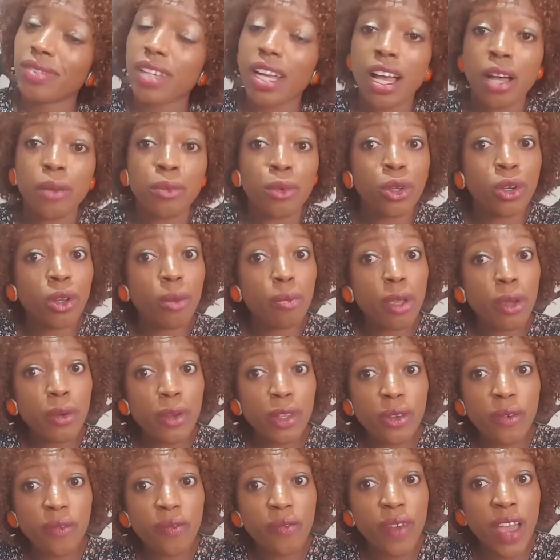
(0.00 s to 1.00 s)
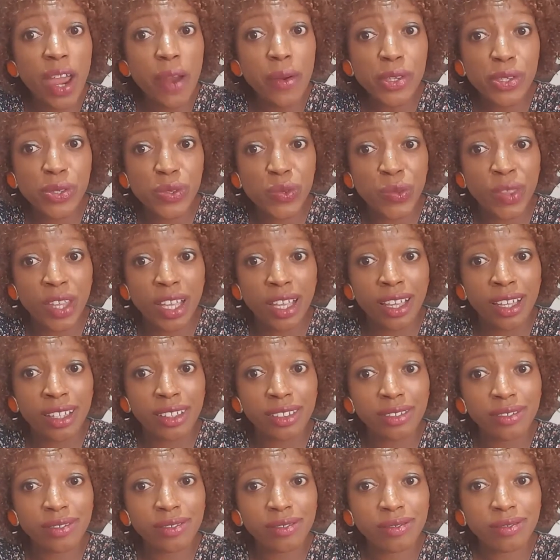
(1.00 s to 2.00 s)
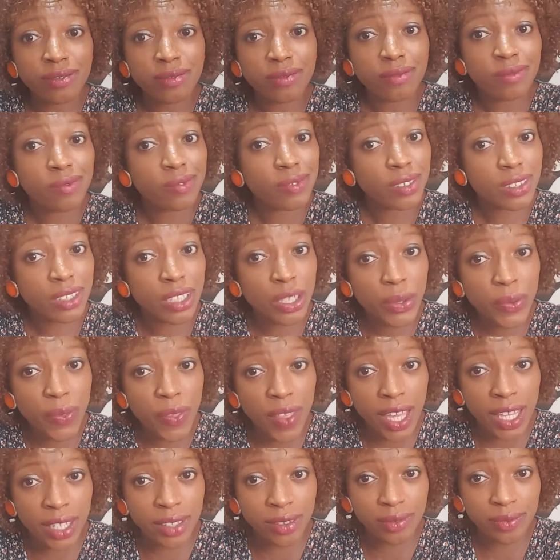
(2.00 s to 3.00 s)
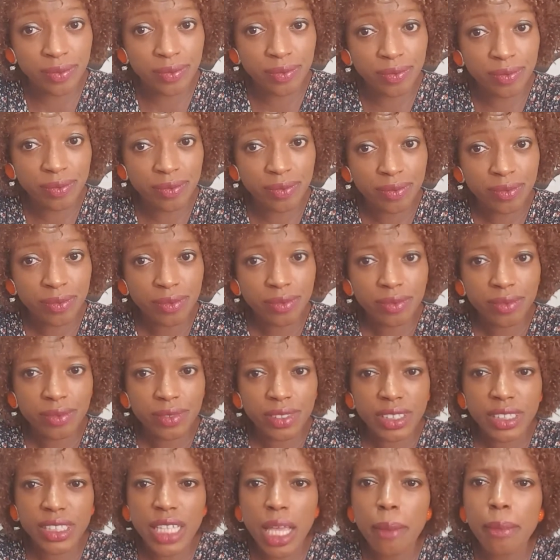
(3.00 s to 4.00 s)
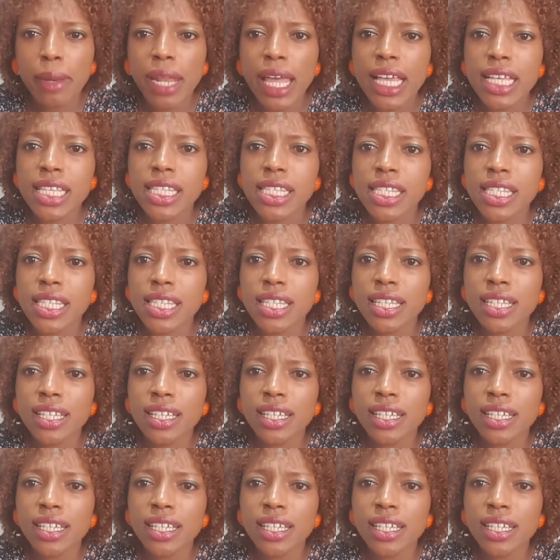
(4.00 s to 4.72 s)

I'm going to be with you very soon again. Till then, stay blessed.